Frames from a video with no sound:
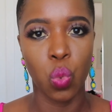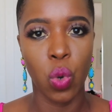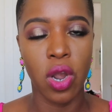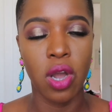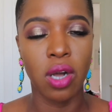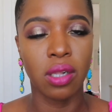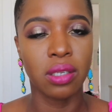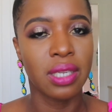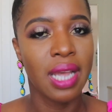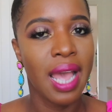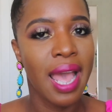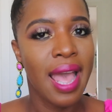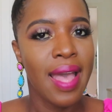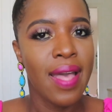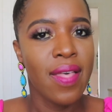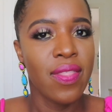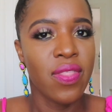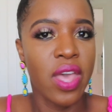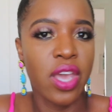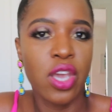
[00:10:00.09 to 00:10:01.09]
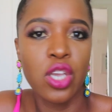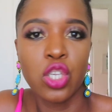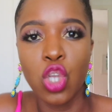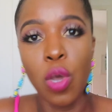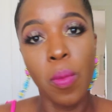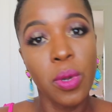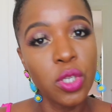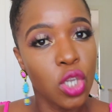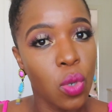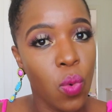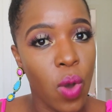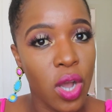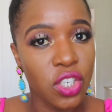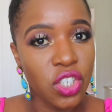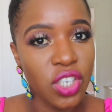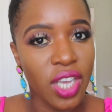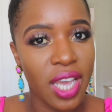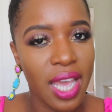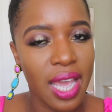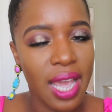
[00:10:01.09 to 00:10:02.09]
World. Thank you so much for
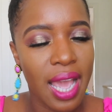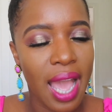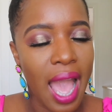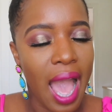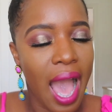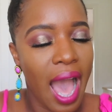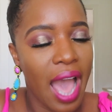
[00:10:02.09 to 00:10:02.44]
watching.